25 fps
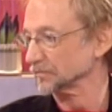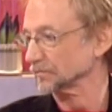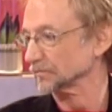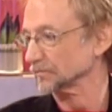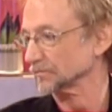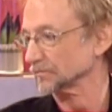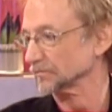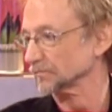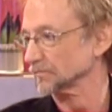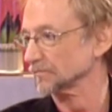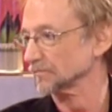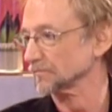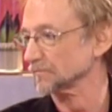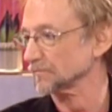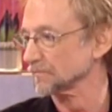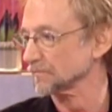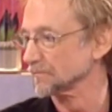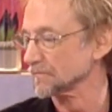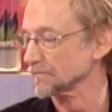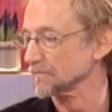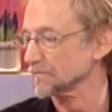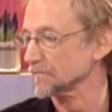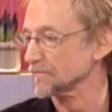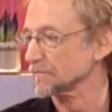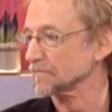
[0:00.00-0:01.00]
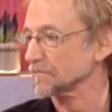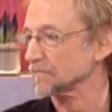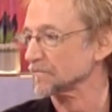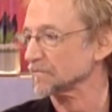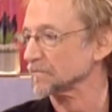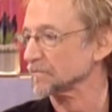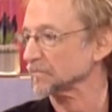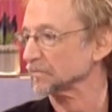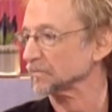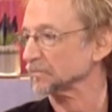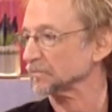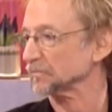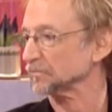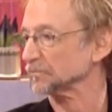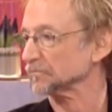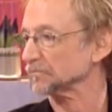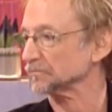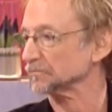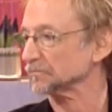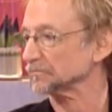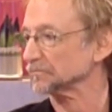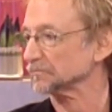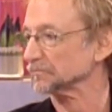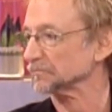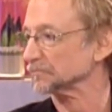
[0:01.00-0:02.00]

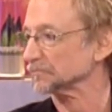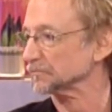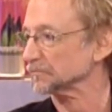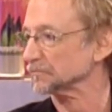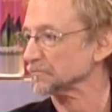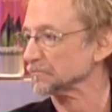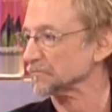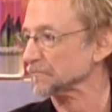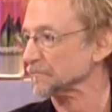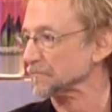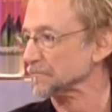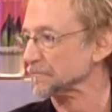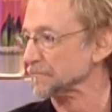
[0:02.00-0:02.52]
[no speech]